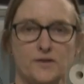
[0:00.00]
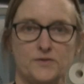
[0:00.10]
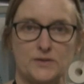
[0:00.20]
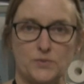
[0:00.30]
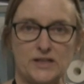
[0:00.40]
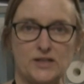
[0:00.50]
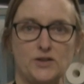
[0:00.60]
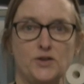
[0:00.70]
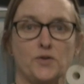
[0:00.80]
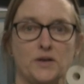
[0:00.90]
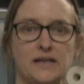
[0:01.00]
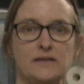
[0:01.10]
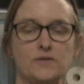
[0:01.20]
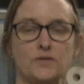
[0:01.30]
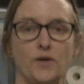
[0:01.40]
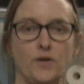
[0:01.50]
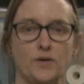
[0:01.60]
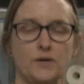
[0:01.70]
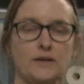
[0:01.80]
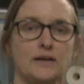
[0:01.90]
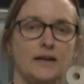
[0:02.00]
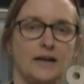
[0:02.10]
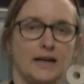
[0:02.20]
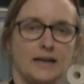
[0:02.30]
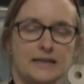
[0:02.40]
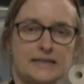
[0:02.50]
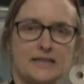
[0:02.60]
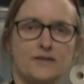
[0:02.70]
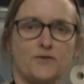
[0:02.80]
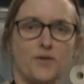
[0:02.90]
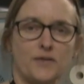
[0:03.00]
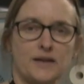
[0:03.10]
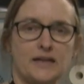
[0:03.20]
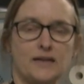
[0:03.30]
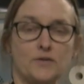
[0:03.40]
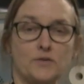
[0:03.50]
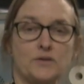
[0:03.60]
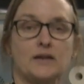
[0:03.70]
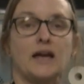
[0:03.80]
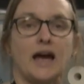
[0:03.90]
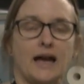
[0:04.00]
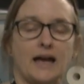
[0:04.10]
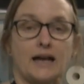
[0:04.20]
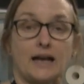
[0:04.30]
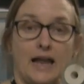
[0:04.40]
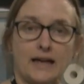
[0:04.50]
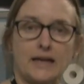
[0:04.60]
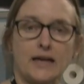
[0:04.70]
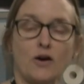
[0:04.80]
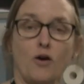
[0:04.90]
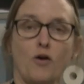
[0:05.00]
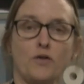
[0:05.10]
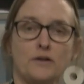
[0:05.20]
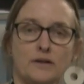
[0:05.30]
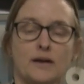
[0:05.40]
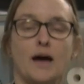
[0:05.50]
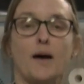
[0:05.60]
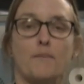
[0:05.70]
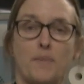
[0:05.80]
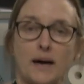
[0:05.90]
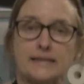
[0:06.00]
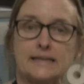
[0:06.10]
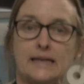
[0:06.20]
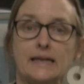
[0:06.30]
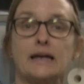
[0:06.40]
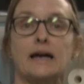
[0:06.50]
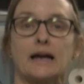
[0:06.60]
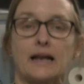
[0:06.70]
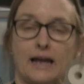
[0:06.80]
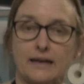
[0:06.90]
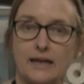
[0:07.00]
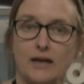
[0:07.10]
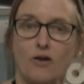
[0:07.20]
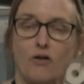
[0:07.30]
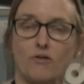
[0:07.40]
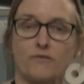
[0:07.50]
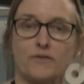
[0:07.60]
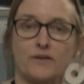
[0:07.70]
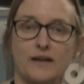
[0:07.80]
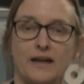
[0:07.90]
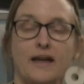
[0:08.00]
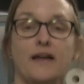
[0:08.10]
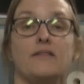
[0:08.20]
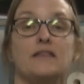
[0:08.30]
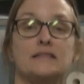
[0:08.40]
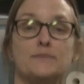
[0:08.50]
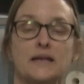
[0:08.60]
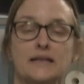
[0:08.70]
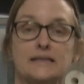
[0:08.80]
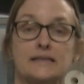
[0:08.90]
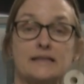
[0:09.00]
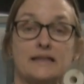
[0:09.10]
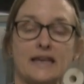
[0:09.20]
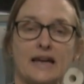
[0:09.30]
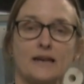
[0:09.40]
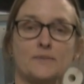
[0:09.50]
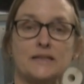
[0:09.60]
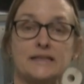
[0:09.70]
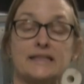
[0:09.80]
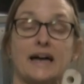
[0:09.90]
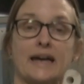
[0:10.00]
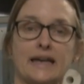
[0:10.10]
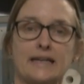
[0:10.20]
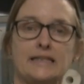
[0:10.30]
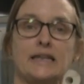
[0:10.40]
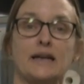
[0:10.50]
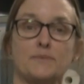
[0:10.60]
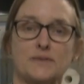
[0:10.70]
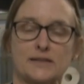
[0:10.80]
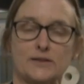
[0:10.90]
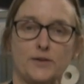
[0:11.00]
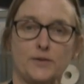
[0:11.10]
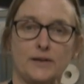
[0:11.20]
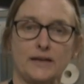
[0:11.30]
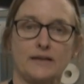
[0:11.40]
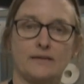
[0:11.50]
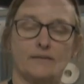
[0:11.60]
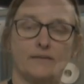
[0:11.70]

you've switched your kiln on, listen for the kiln clunking on, buzzing, clunking off. This means the elements are heating up slowly.